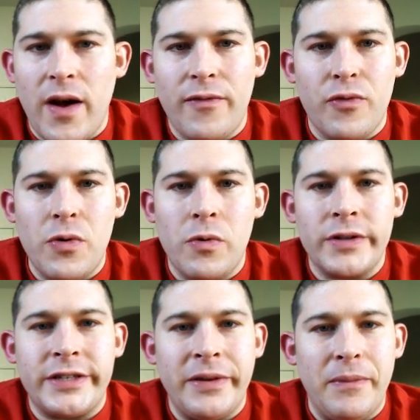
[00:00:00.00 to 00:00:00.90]
to me
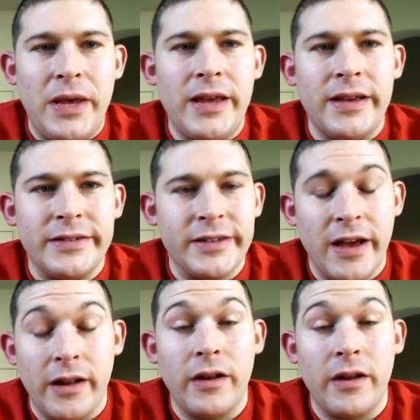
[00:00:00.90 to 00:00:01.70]
is not enough